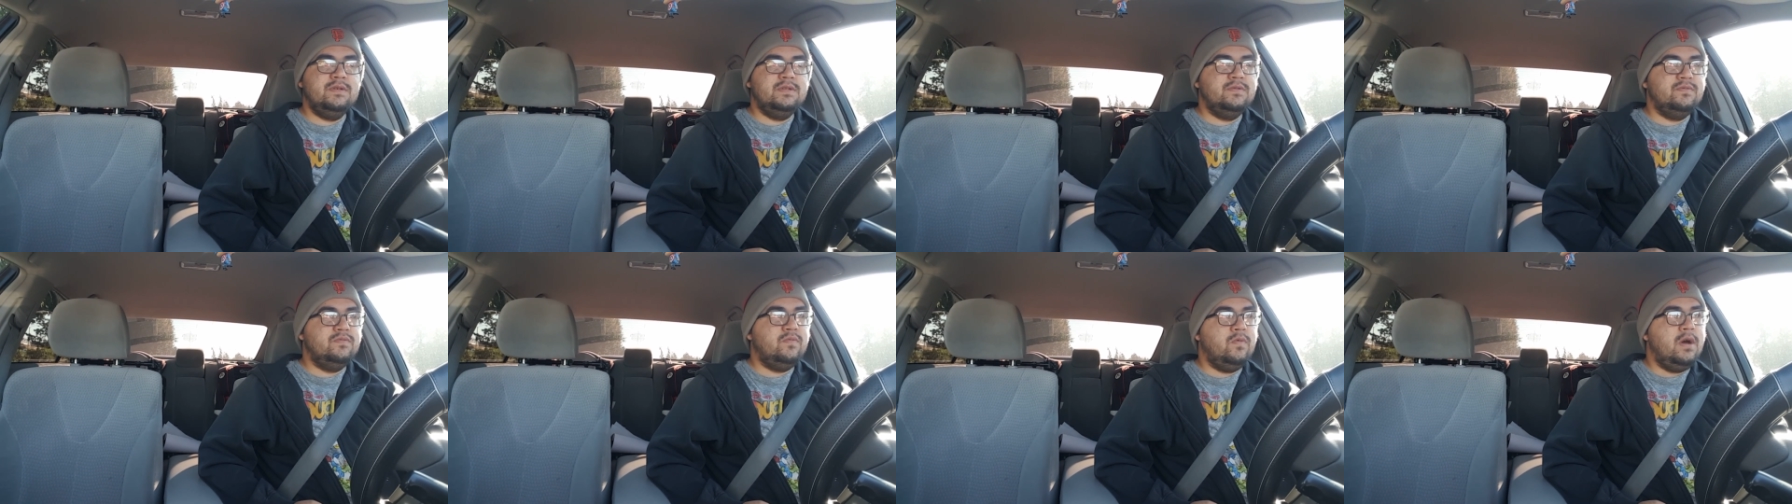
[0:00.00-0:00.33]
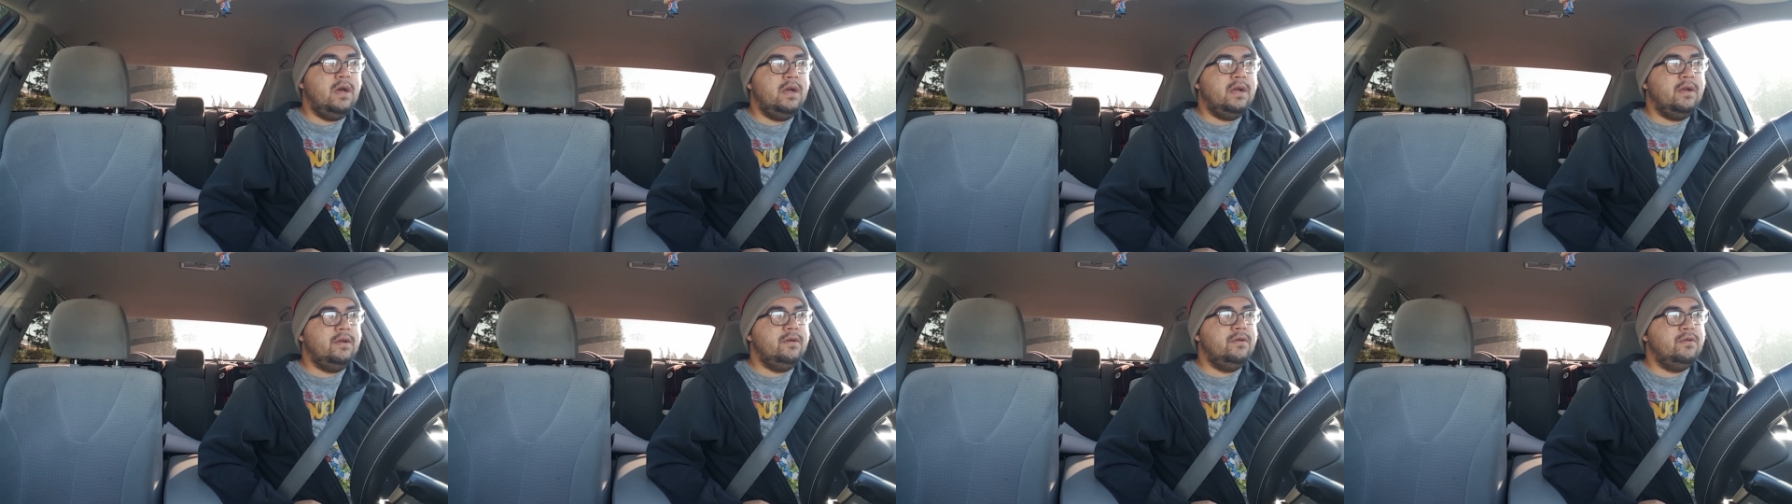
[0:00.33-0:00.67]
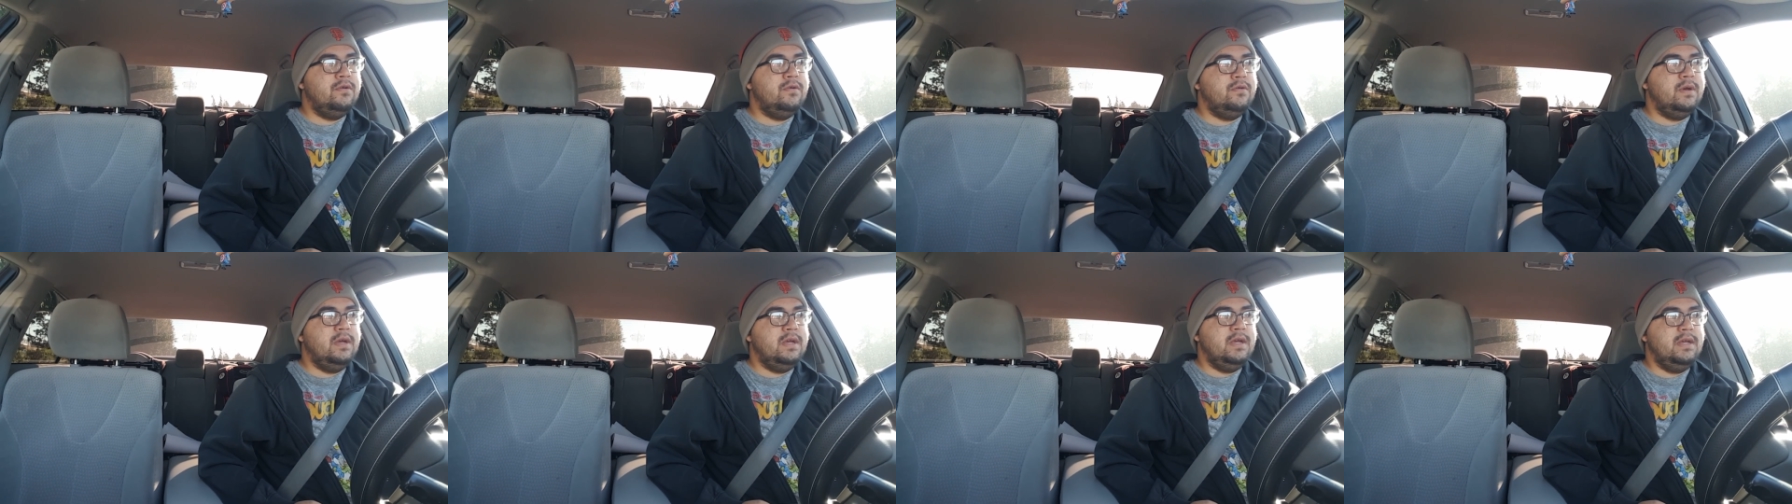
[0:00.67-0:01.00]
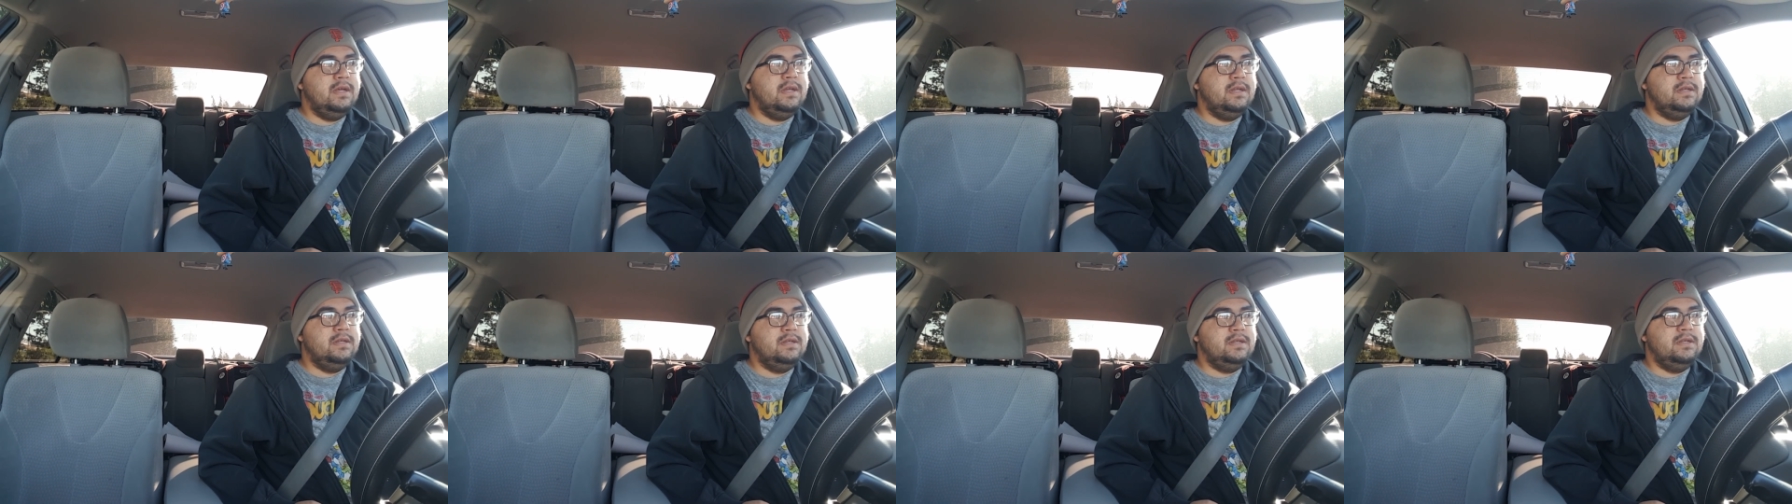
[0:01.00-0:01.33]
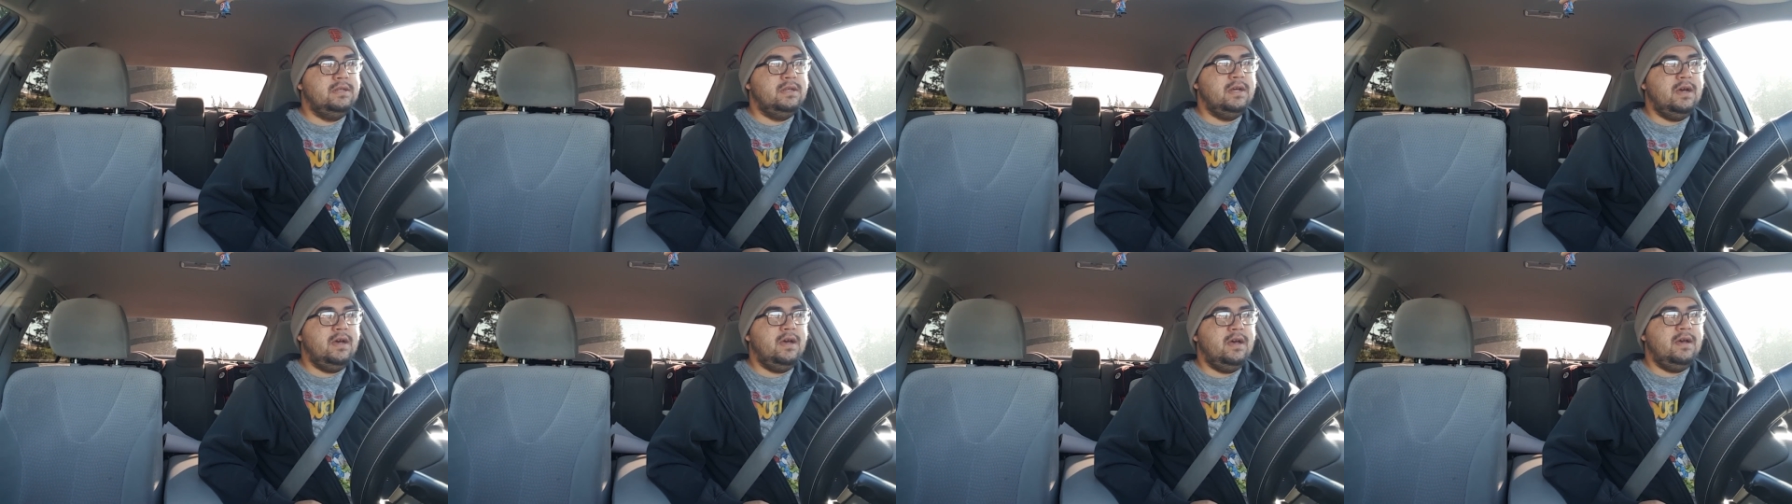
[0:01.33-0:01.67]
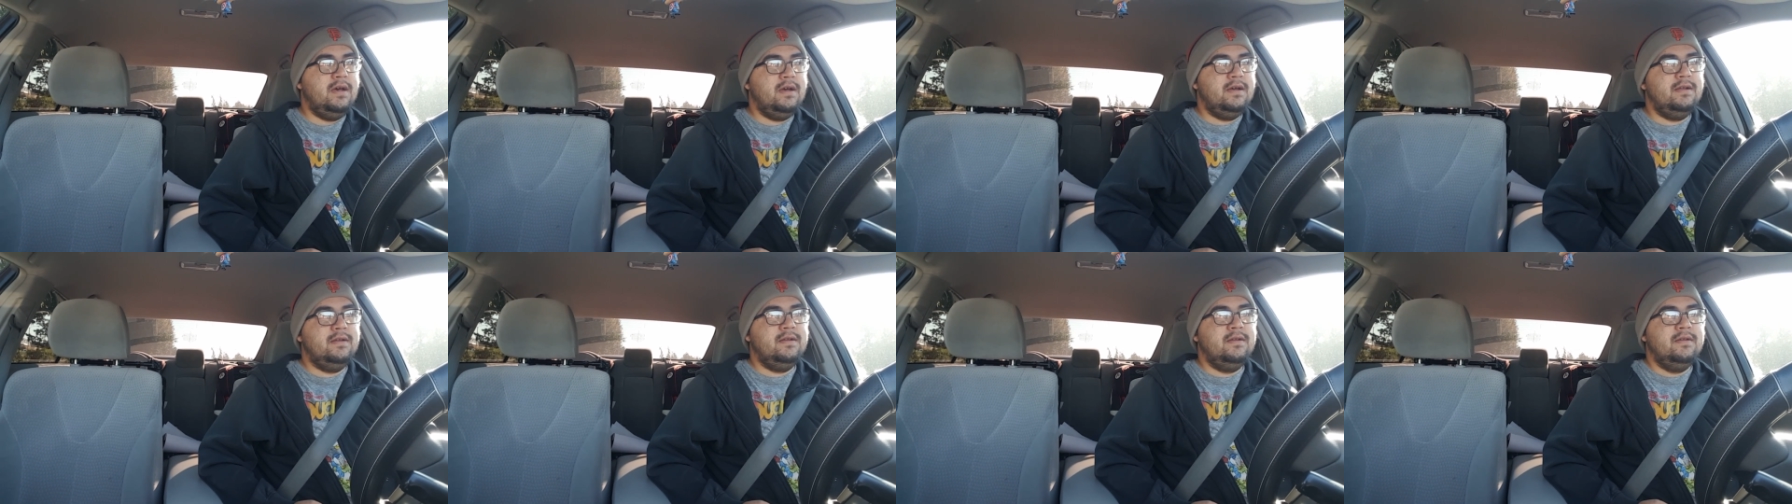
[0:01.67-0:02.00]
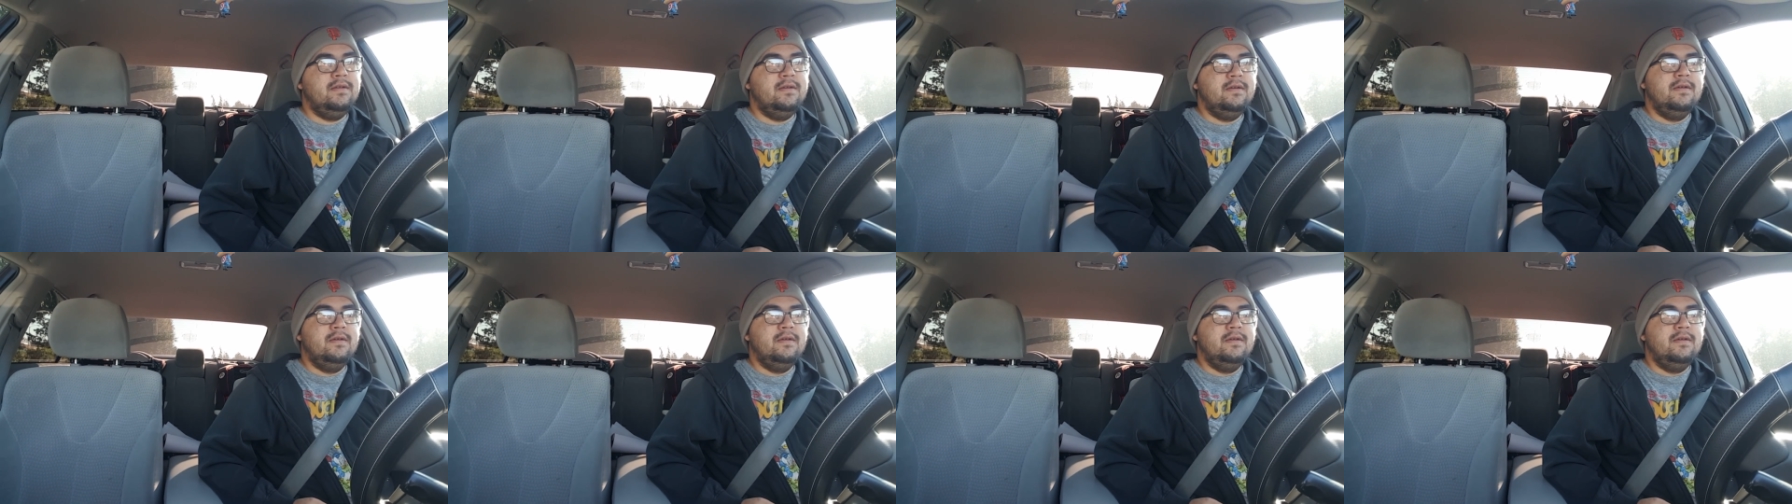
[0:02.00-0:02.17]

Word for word: was Wakko and Dot.